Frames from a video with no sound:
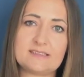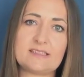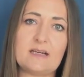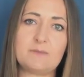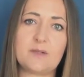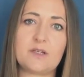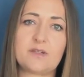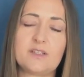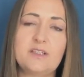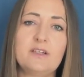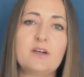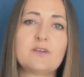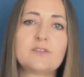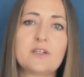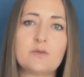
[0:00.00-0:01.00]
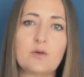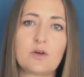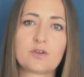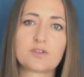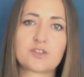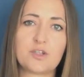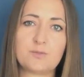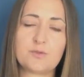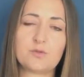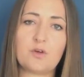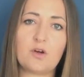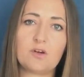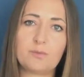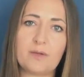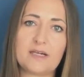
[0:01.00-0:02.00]
summary of the workshop to
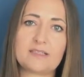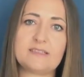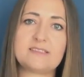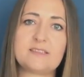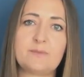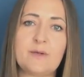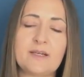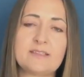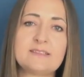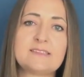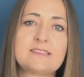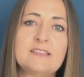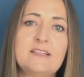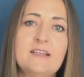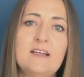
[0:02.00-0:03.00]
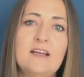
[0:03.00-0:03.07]
all participants,